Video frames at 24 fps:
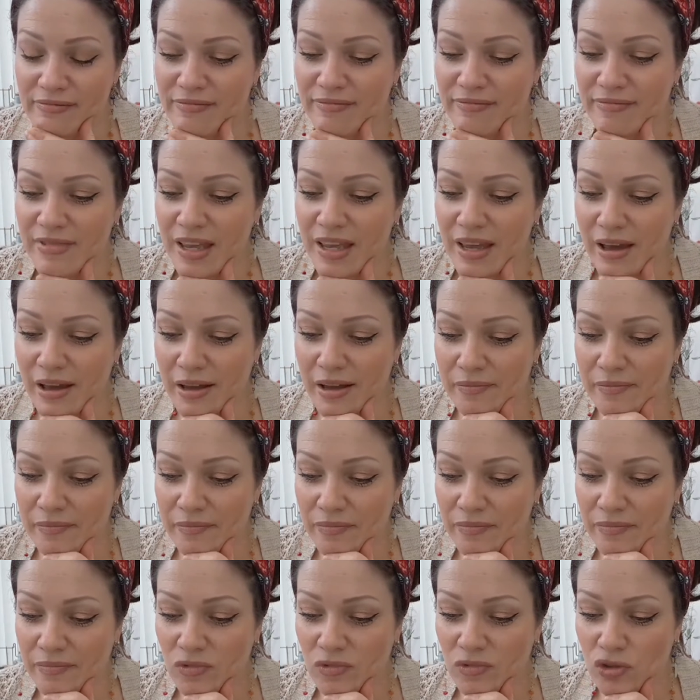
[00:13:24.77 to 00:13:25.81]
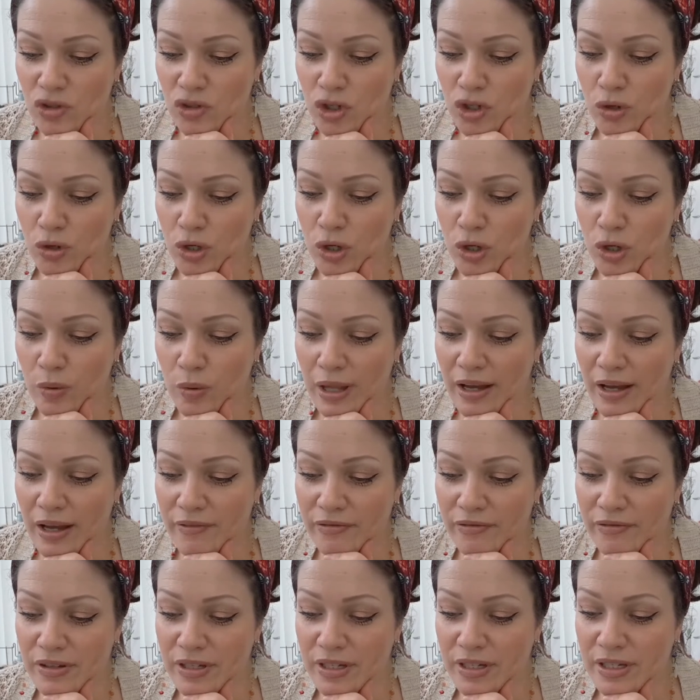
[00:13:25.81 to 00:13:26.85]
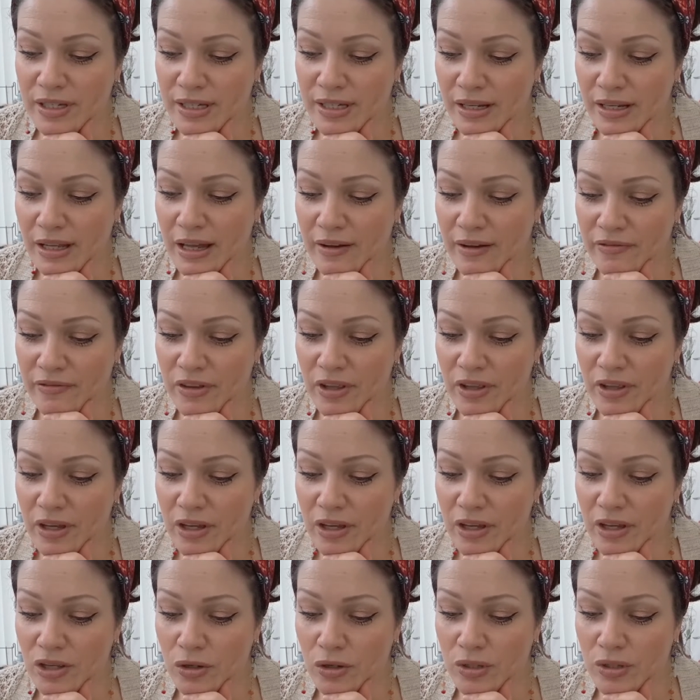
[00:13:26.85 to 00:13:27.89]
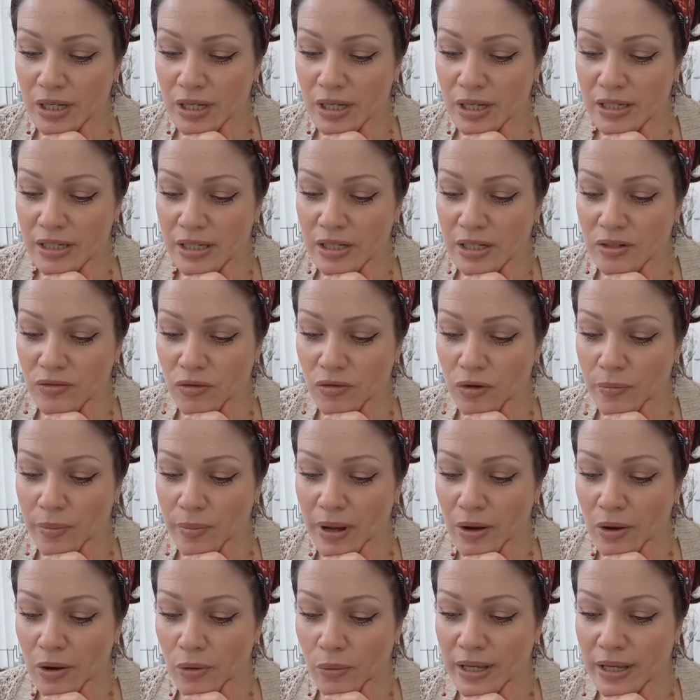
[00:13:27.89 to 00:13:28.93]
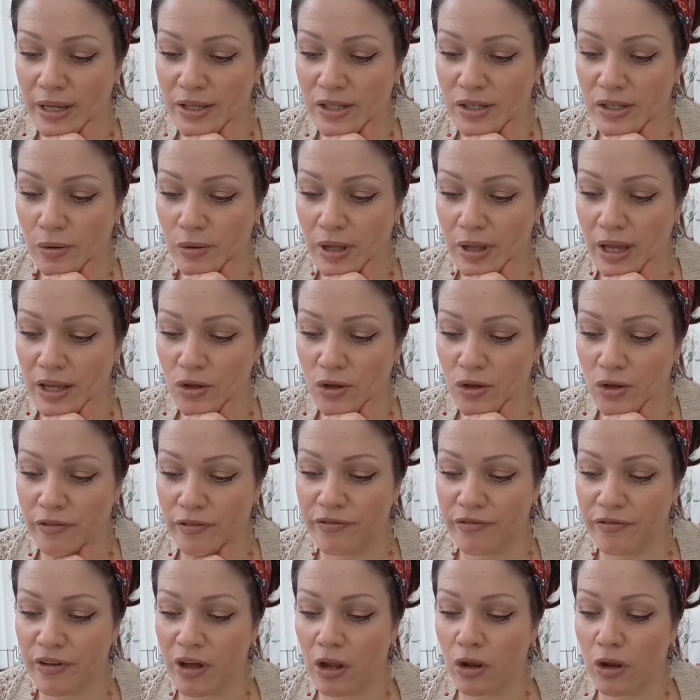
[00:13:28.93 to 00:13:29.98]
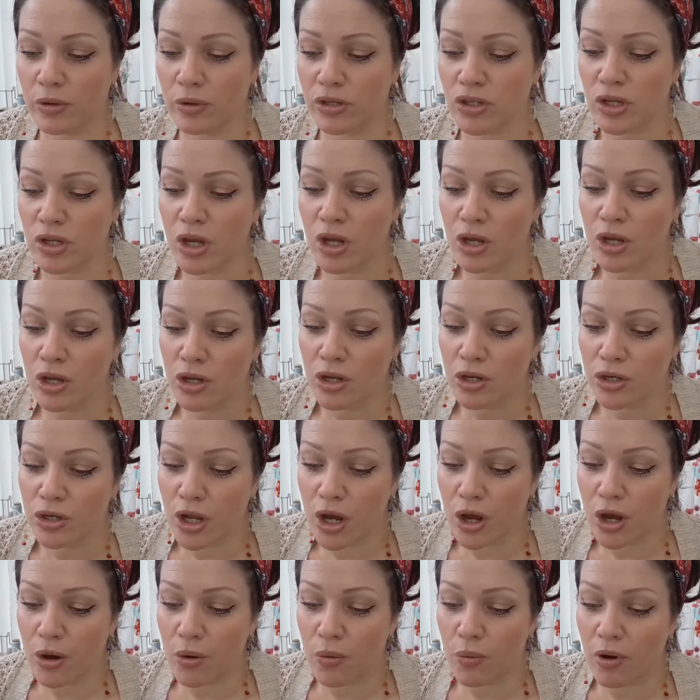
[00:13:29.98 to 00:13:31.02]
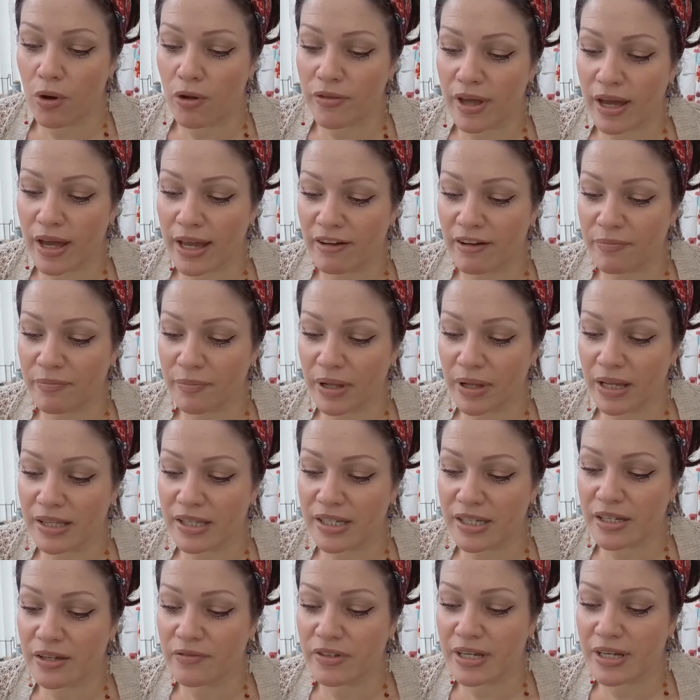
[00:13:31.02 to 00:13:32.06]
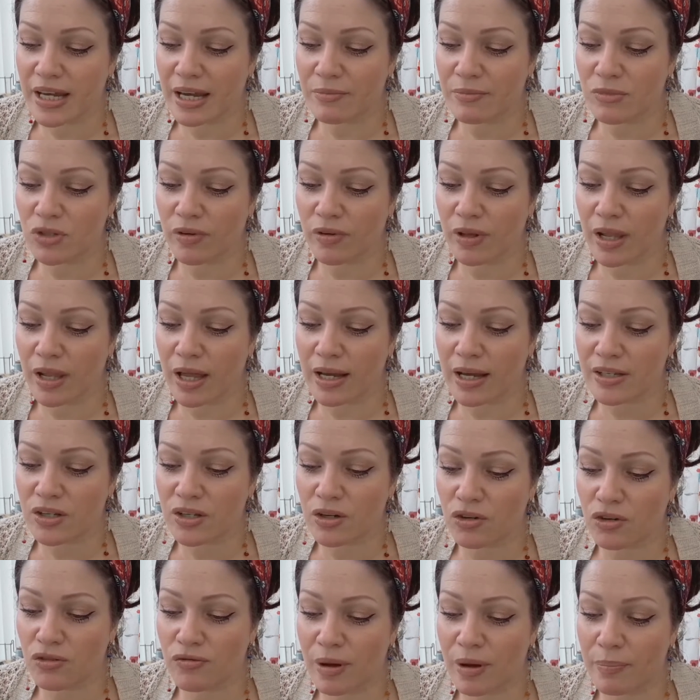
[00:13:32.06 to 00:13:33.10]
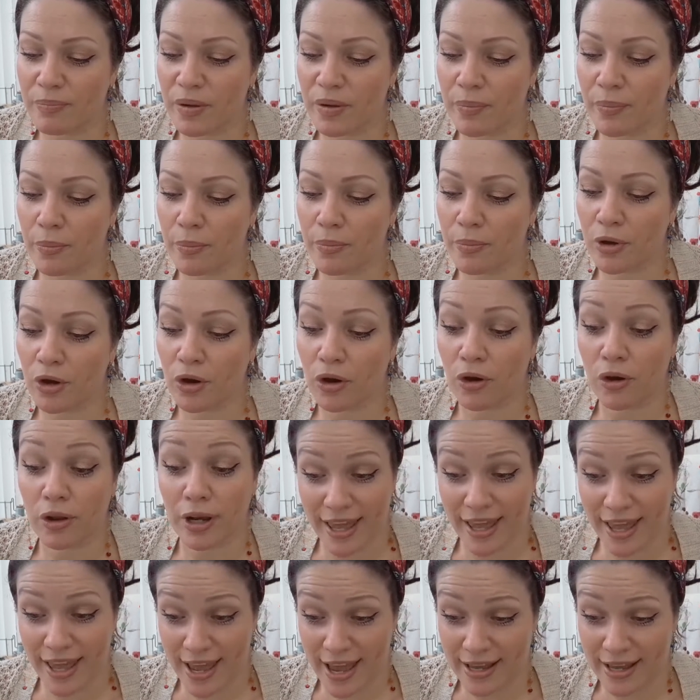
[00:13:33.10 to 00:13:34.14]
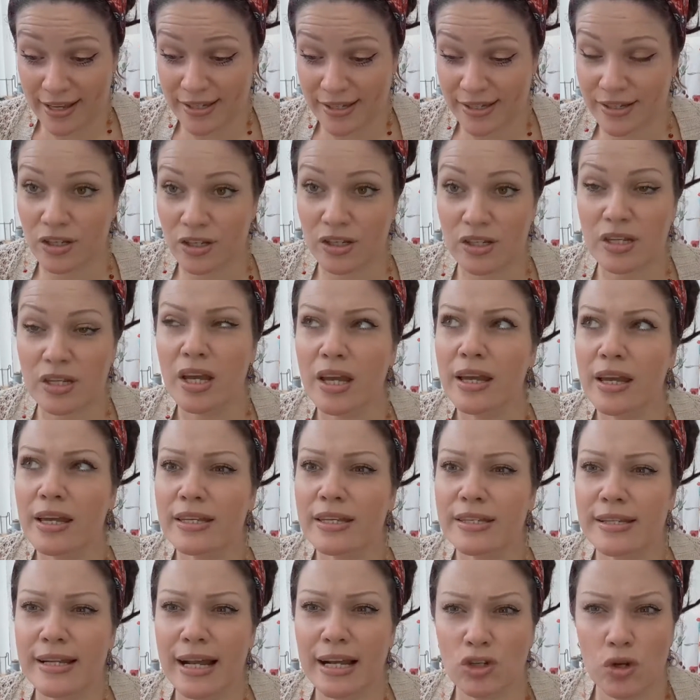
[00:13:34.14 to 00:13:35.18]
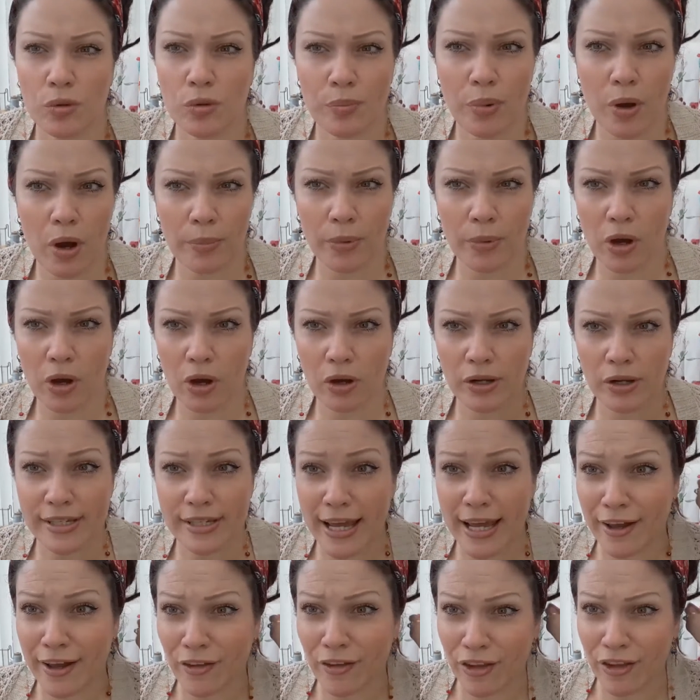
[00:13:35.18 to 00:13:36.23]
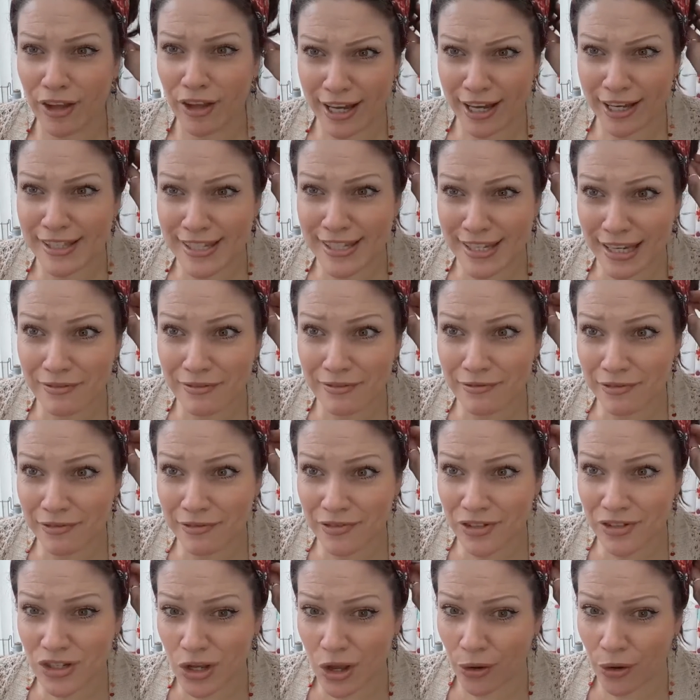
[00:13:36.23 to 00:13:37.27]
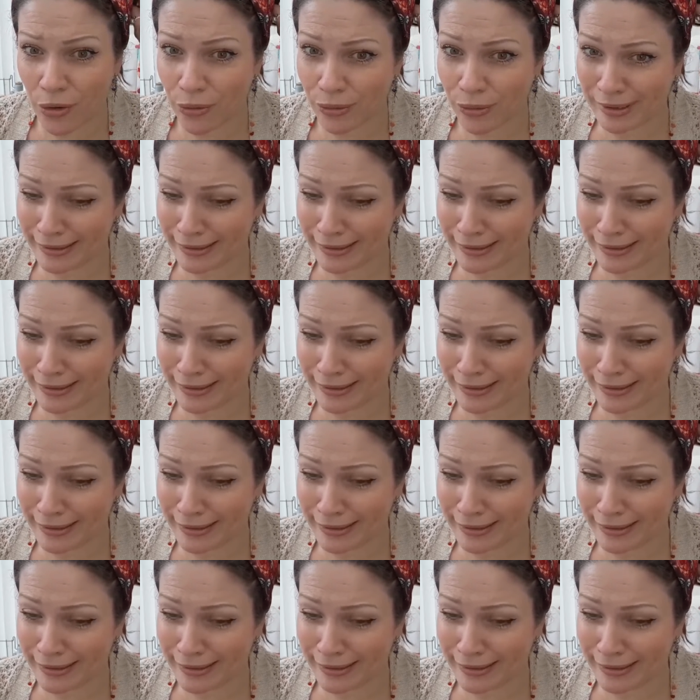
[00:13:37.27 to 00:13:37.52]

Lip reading: Yeah, so you will still have the utilities for about a week. So let your followers know what they have plenty of time to relax and grab your popcorn. Yes, because it's National Popcorn Day on the 19th. So,